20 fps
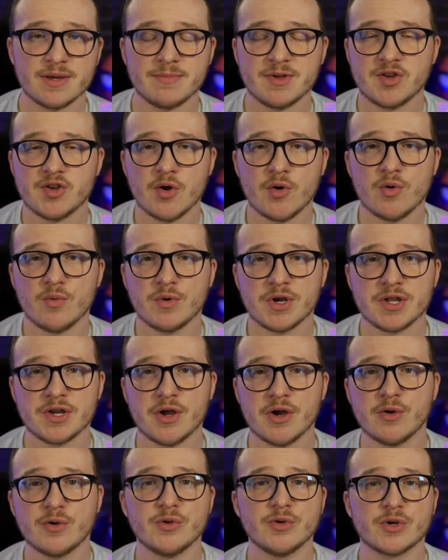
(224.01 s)
I mean, no one would have
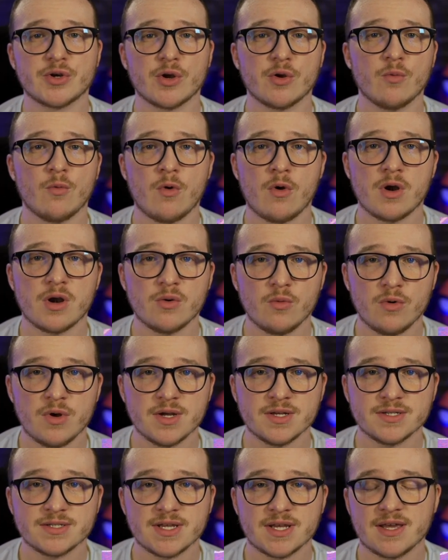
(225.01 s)
known who Kurt Warner
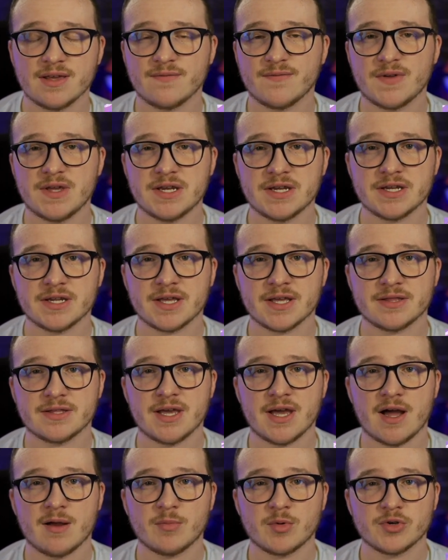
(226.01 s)
was if he didn't get
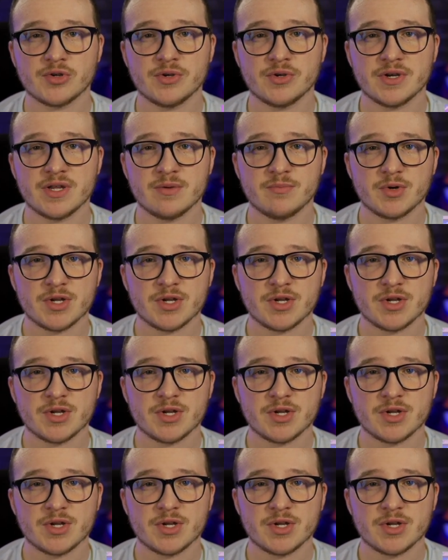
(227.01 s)
the opportunity.